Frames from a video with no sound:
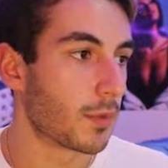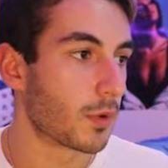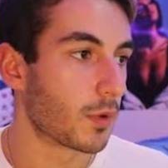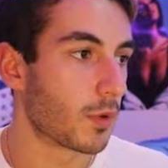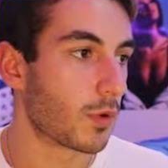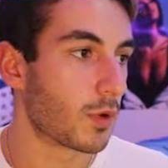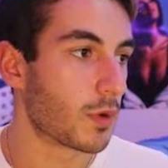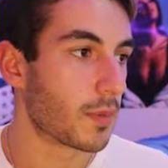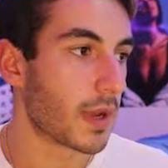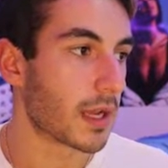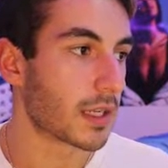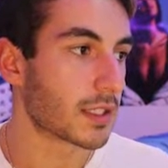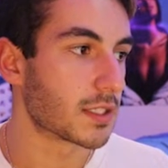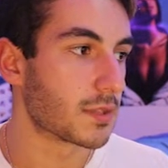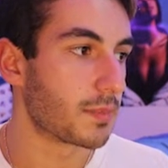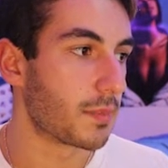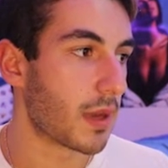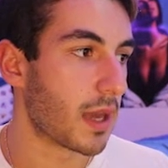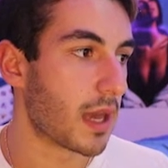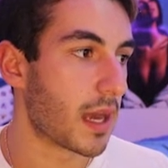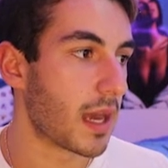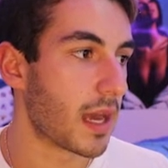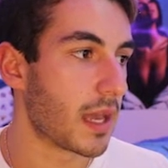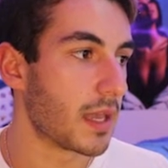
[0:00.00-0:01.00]
Quarterback
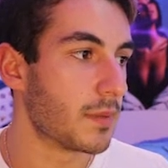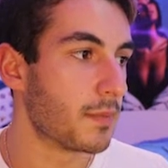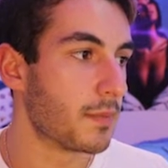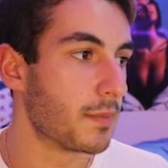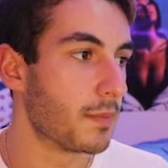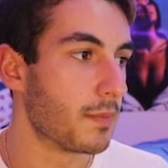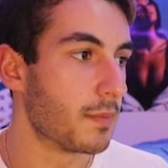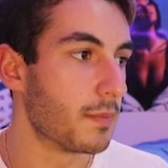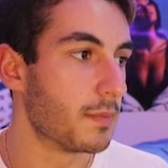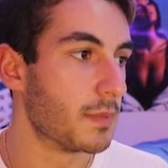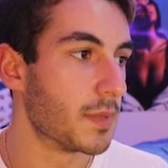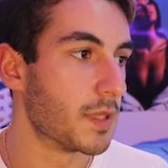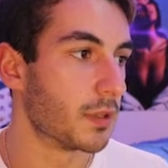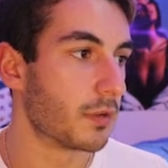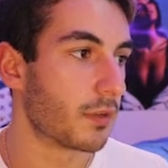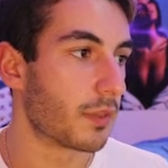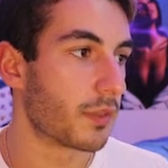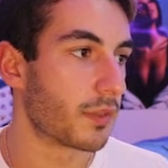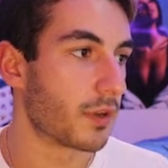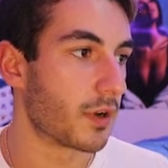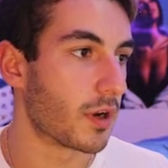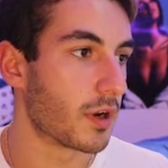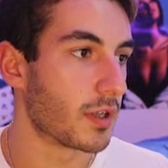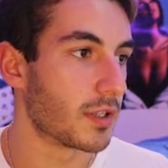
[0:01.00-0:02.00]
spy, middle
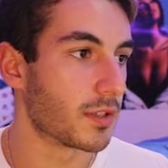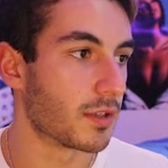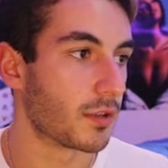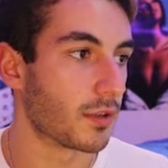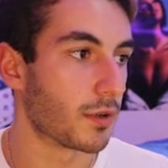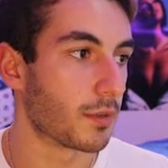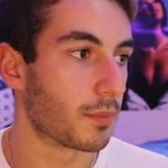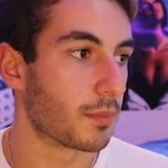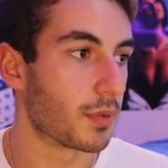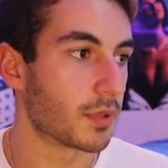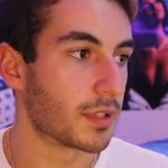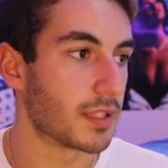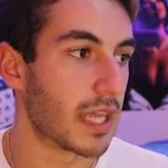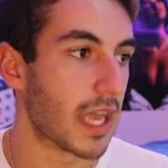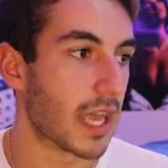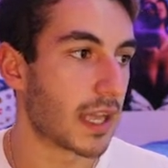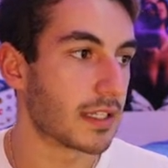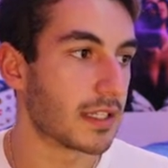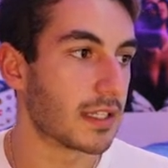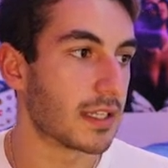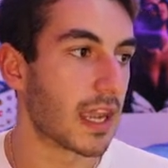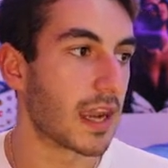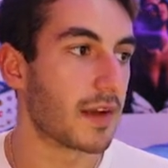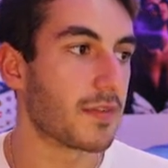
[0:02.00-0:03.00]
third, so you're
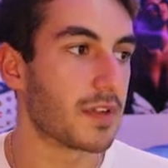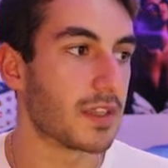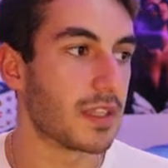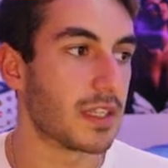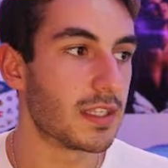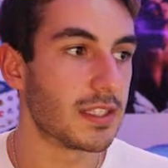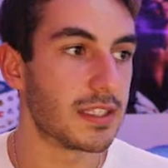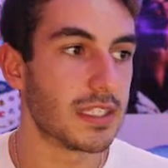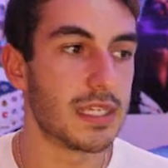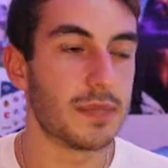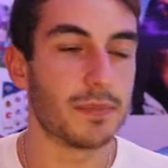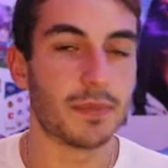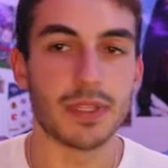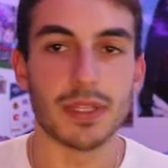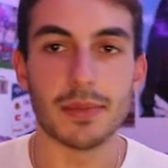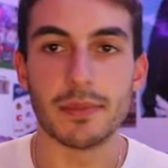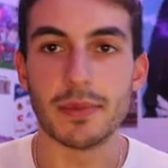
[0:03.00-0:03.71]
protecting everything deep in